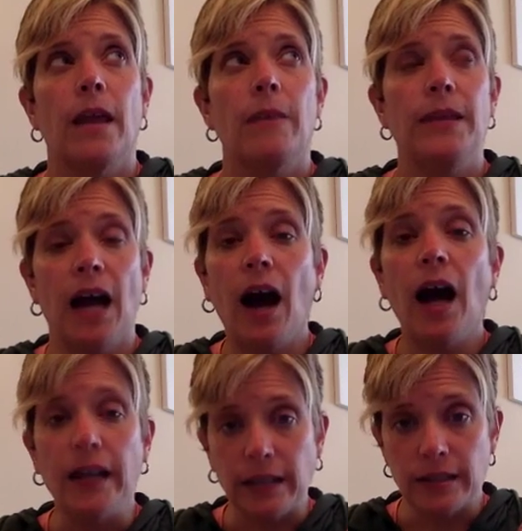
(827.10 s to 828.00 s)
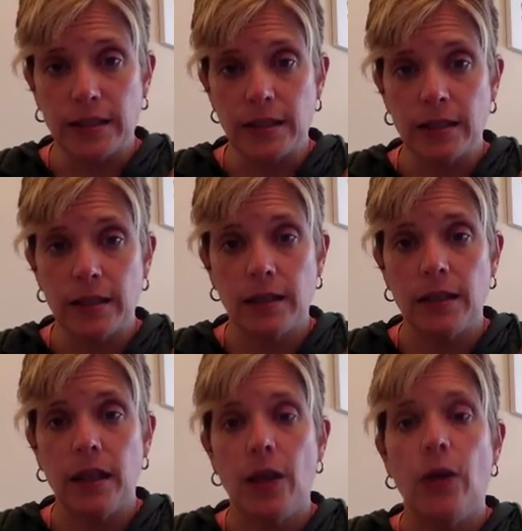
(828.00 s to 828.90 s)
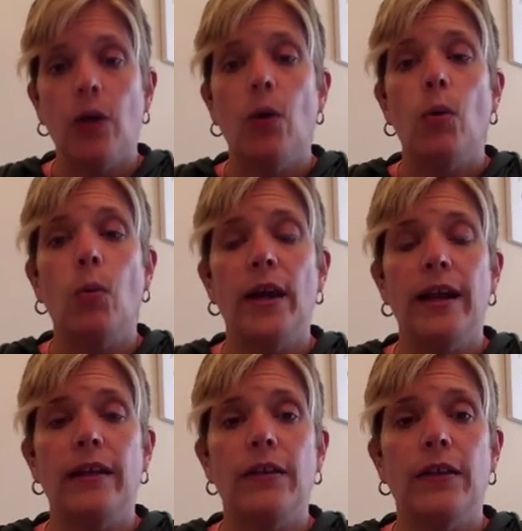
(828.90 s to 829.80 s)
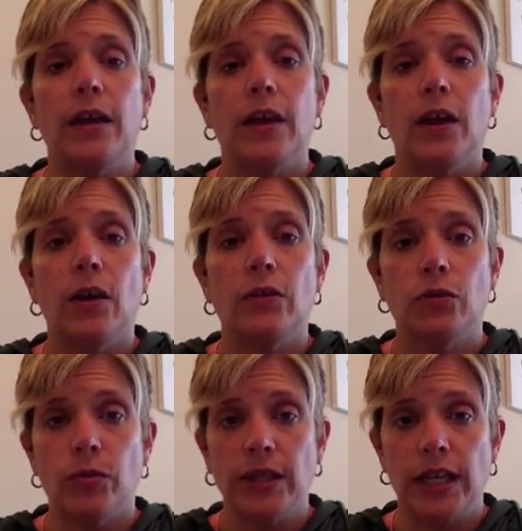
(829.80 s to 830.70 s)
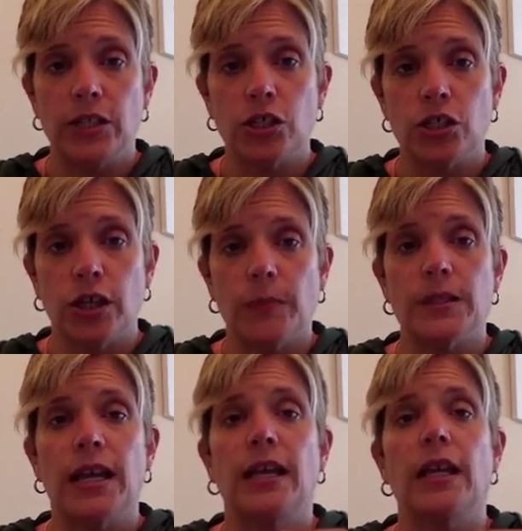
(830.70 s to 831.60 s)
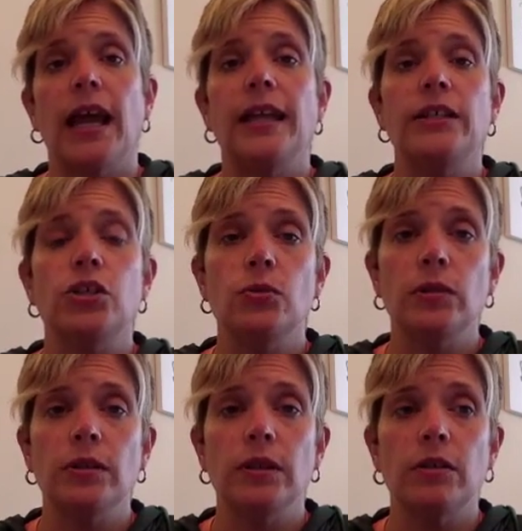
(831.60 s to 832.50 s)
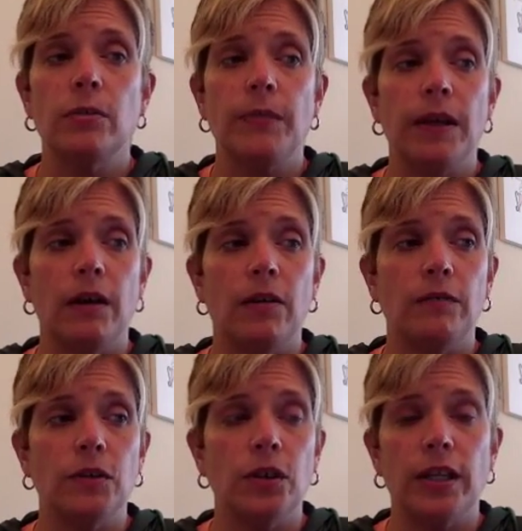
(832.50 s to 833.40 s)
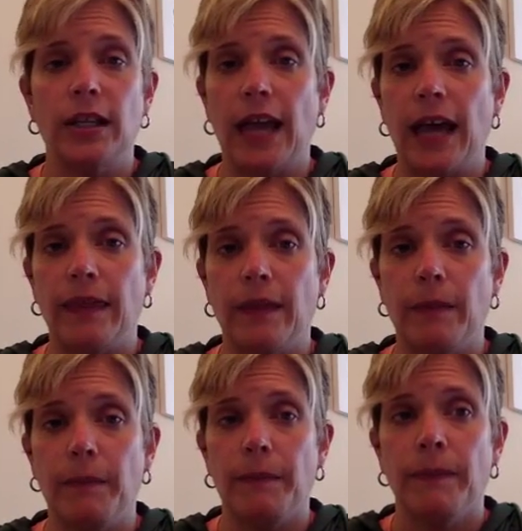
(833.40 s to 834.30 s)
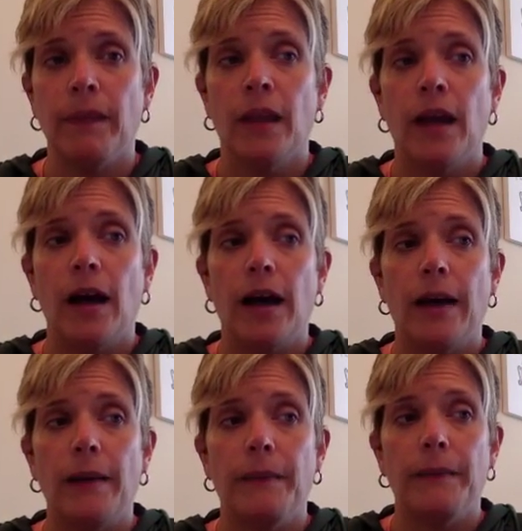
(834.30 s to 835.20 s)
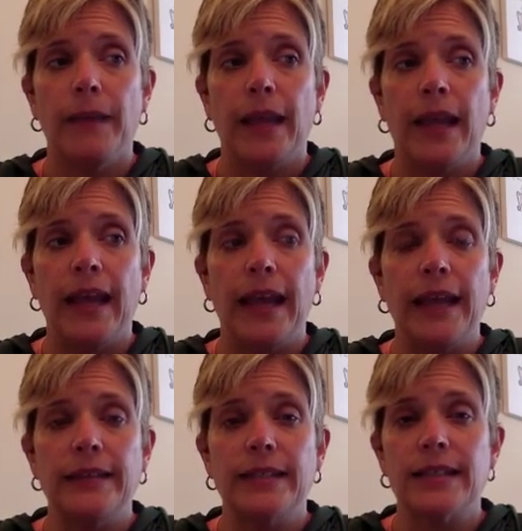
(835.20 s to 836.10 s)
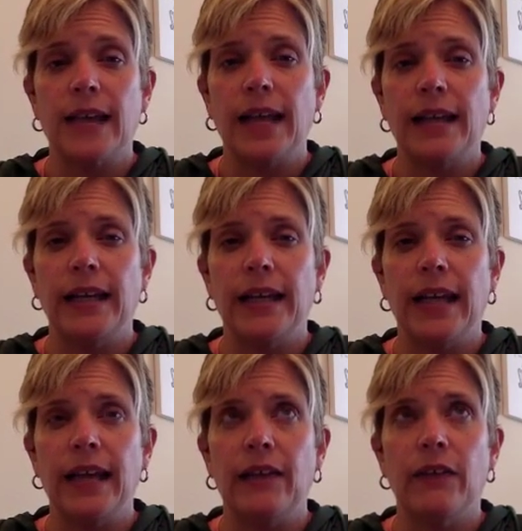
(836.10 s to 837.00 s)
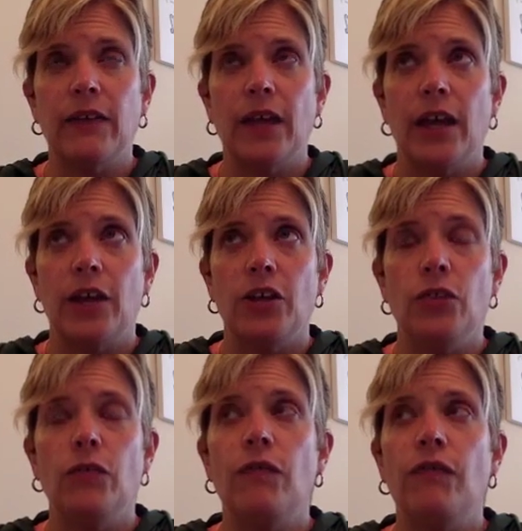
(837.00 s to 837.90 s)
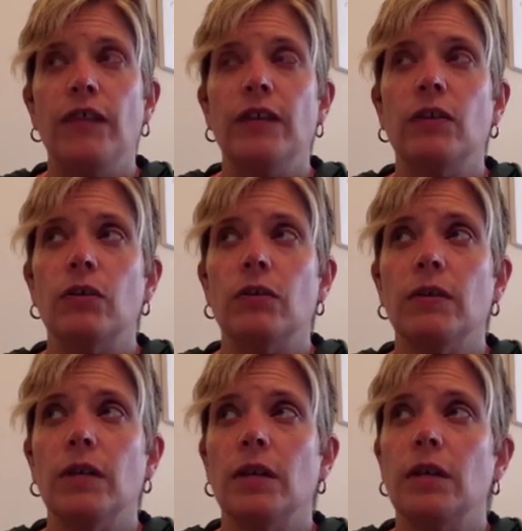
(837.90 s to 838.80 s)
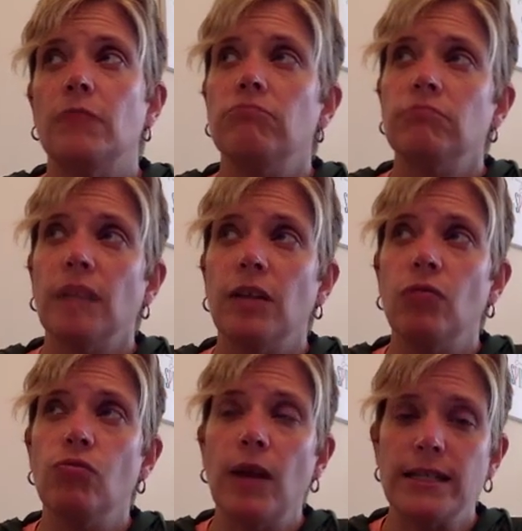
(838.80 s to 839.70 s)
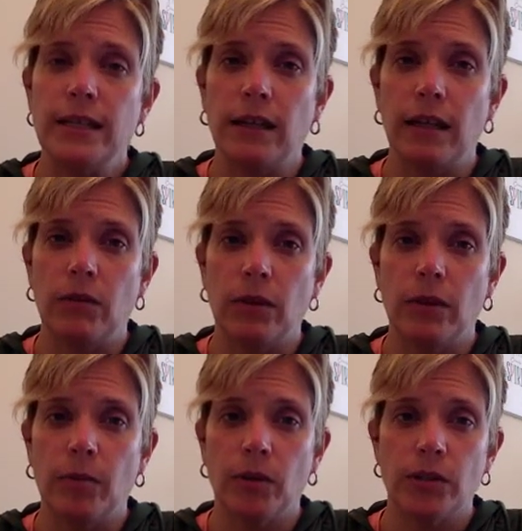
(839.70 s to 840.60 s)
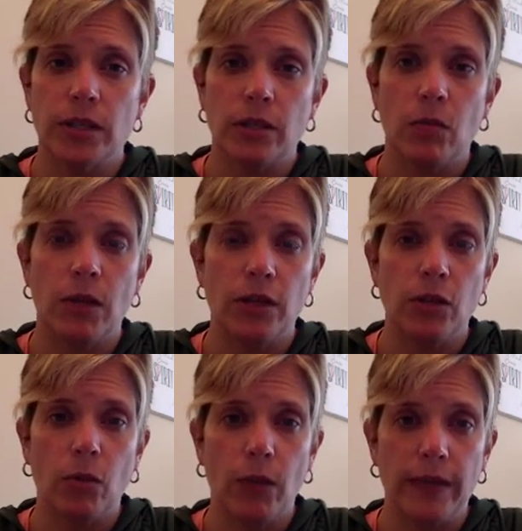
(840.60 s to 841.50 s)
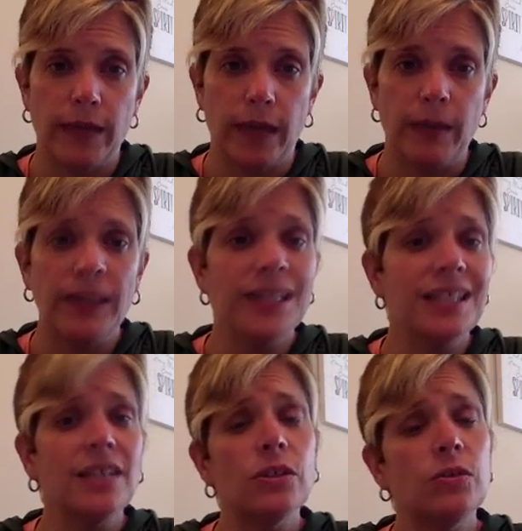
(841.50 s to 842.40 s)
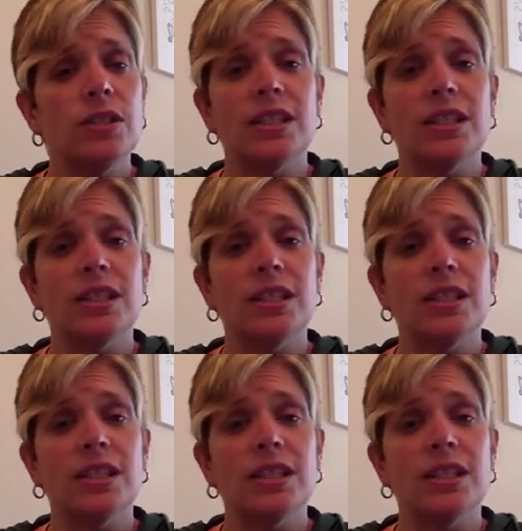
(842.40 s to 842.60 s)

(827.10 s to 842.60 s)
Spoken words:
be honest with your relationships, and do a little bit of looking at them, and deciding if you feel like you resonate with the person when you're with them. And this includes